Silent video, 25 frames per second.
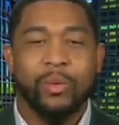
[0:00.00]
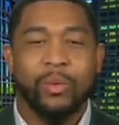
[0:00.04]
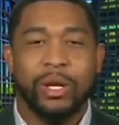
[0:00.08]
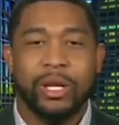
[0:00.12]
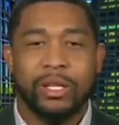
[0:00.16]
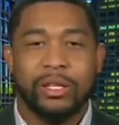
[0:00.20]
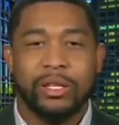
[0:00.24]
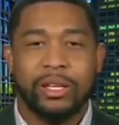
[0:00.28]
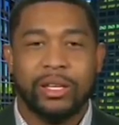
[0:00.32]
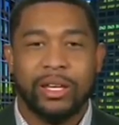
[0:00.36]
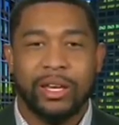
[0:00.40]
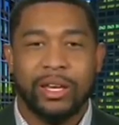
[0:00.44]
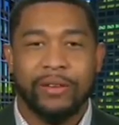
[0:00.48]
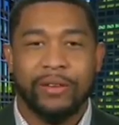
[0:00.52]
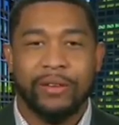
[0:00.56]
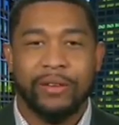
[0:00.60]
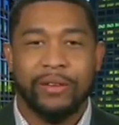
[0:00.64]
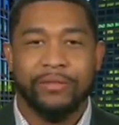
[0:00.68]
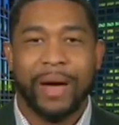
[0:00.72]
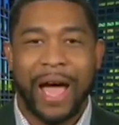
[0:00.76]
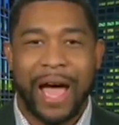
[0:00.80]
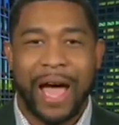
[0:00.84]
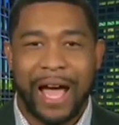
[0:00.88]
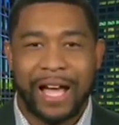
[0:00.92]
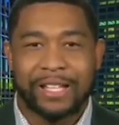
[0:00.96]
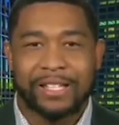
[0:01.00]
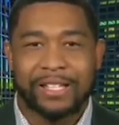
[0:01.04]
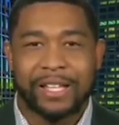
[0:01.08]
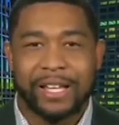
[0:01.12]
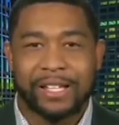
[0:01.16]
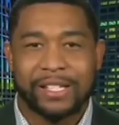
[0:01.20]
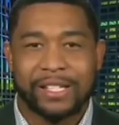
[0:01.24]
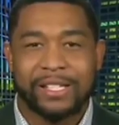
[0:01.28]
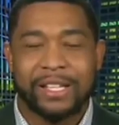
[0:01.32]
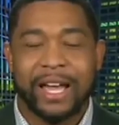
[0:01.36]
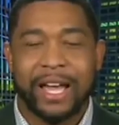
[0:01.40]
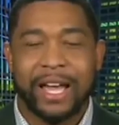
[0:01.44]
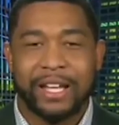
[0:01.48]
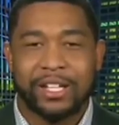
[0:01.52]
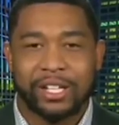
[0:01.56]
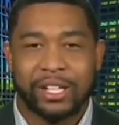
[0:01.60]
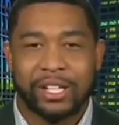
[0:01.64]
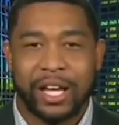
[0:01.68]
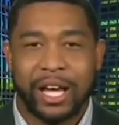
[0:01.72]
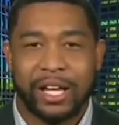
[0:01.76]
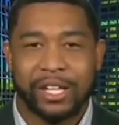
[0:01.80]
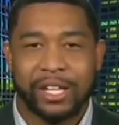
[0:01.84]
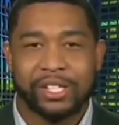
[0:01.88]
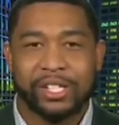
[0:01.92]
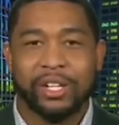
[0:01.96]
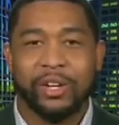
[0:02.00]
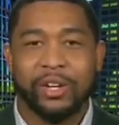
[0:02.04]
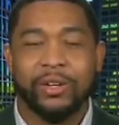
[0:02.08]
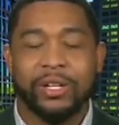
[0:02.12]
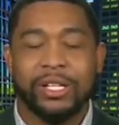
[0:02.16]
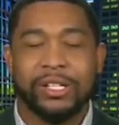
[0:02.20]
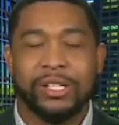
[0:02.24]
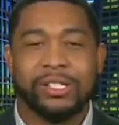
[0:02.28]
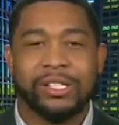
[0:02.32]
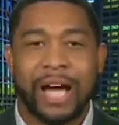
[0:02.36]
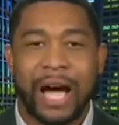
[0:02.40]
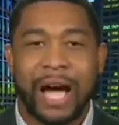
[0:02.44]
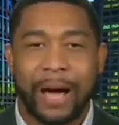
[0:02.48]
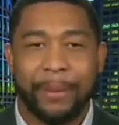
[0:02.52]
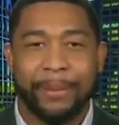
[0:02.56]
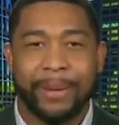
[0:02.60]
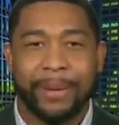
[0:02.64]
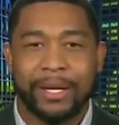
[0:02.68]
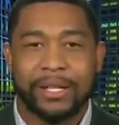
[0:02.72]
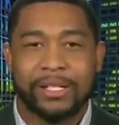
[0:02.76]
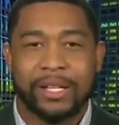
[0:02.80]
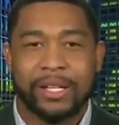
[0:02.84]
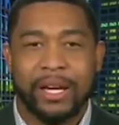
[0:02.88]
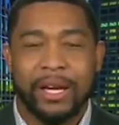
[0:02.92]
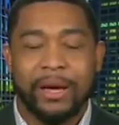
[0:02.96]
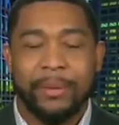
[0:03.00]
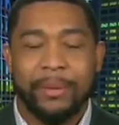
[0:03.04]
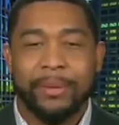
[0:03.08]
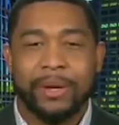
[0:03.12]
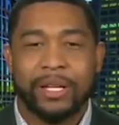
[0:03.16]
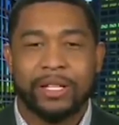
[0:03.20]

We need to give them access to education on these topics,